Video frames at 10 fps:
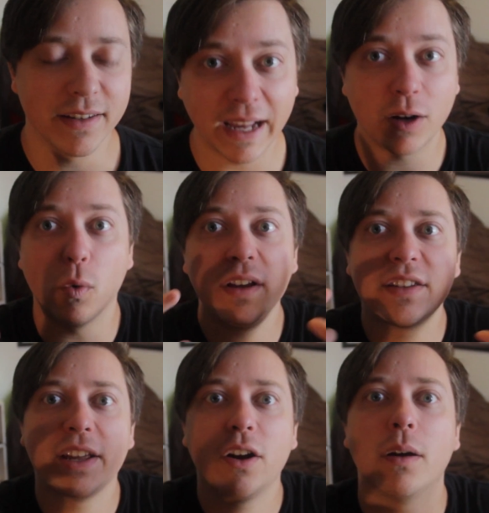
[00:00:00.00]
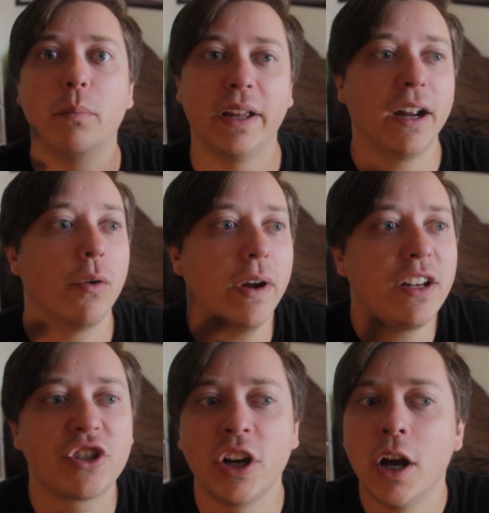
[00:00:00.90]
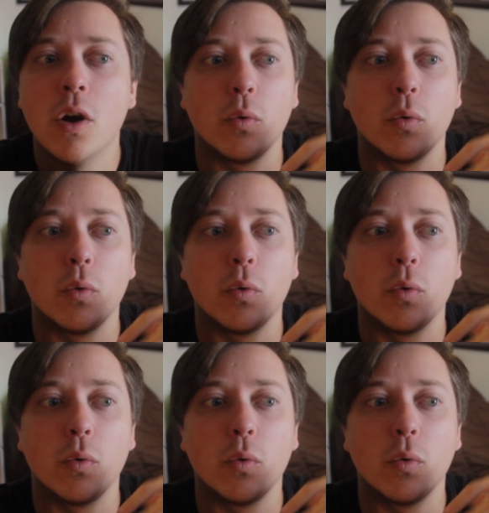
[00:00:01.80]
Like, was there a Blair Witch?